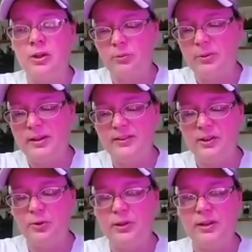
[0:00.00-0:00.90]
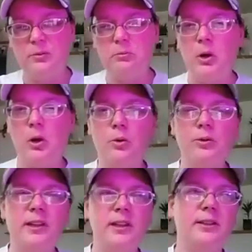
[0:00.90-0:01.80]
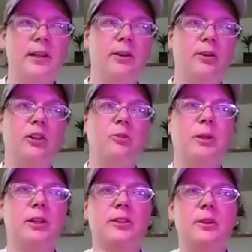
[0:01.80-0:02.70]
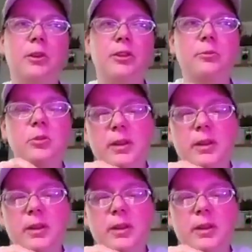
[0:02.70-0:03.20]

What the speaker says: Sometimes they don't even mow these areas because they want them